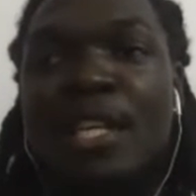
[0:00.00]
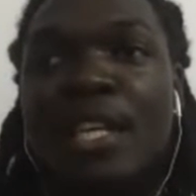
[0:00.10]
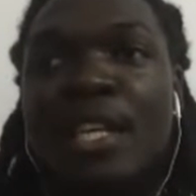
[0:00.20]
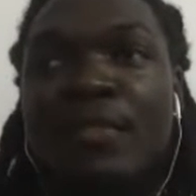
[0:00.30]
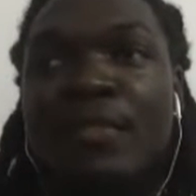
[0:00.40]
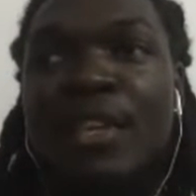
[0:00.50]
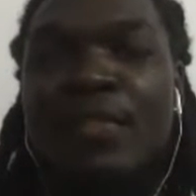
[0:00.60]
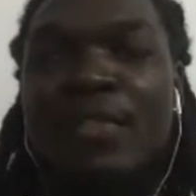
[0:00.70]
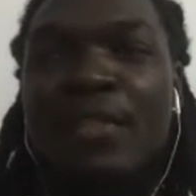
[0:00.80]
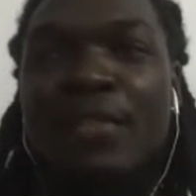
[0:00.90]
if
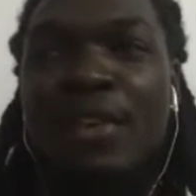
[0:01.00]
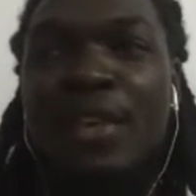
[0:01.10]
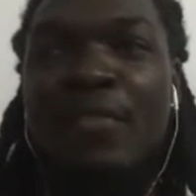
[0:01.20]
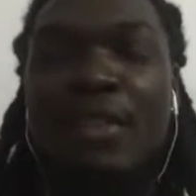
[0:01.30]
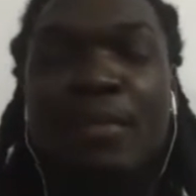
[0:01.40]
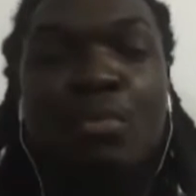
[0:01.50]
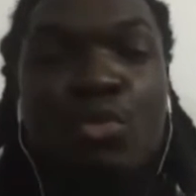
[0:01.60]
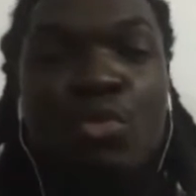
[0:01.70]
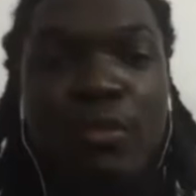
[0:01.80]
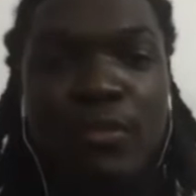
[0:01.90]
the
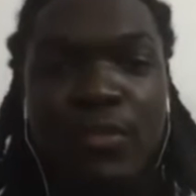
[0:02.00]
proof,